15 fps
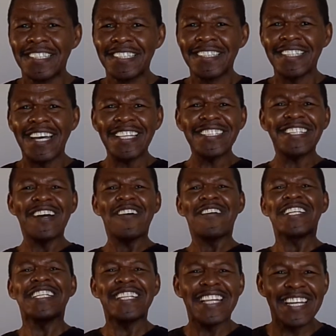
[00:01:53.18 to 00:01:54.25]
That's the
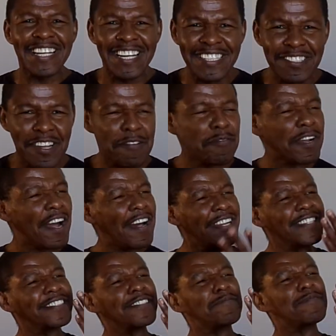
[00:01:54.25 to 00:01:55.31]
only thing guns, if
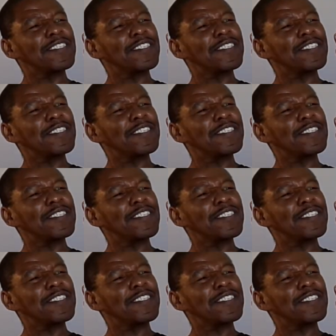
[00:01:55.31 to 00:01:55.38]
gun